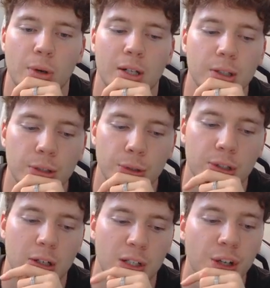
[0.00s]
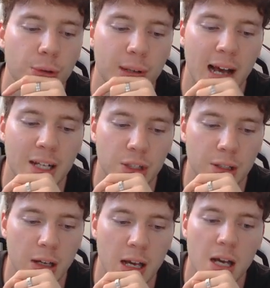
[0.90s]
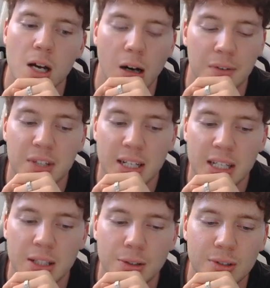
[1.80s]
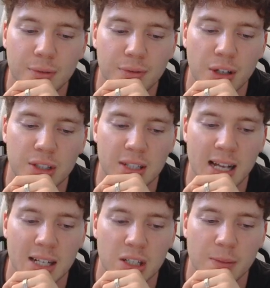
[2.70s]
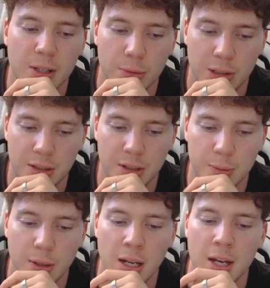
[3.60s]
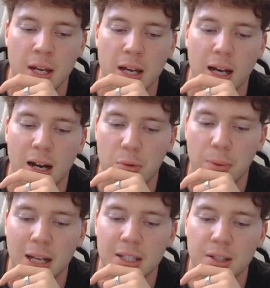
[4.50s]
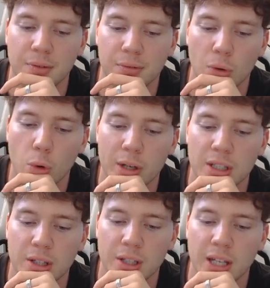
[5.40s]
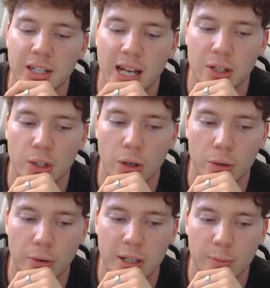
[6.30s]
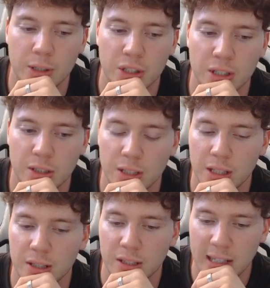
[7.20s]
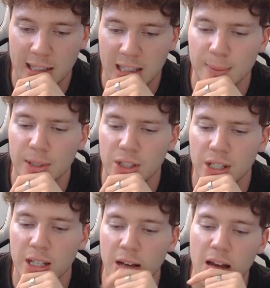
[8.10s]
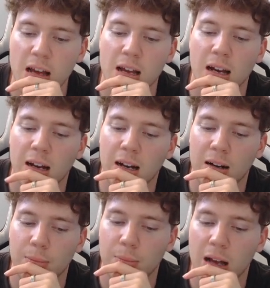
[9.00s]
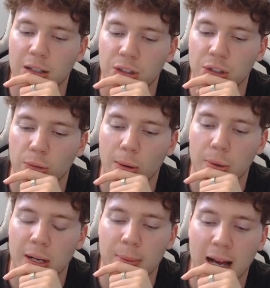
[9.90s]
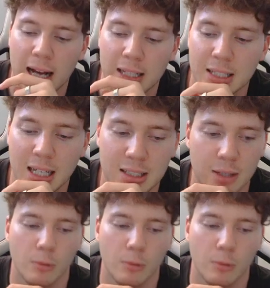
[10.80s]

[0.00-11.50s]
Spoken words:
what I can do. So I'll show you in action. I've said here, use the first attached image, which is this one. Replace the flooring to the attached concrete, which is in the second image here, and shirt rolled up, acting as a